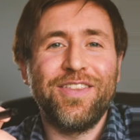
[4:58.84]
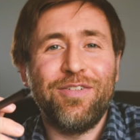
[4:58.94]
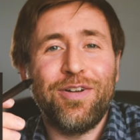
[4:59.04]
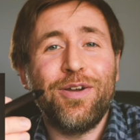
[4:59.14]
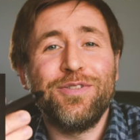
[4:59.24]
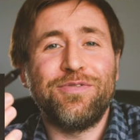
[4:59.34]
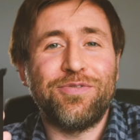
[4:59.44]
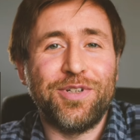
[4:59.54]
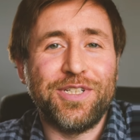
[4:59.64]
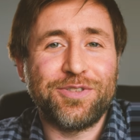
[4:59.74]
There are loads of
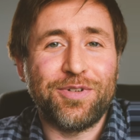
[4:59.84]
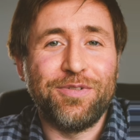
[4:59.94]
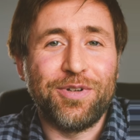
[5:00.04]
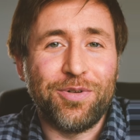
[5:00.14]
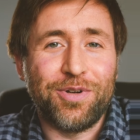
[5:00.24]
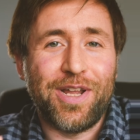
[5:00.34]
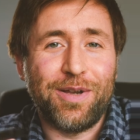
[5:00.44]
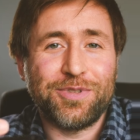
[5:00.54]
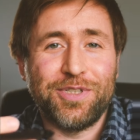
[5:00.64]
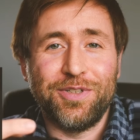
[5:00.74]
free screen recording
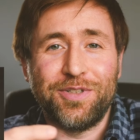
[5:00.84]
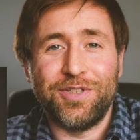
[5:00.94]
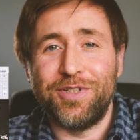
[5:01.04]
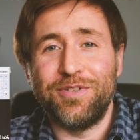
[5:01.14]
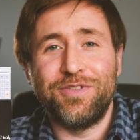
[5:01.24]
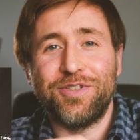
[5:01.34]
apps that you can use.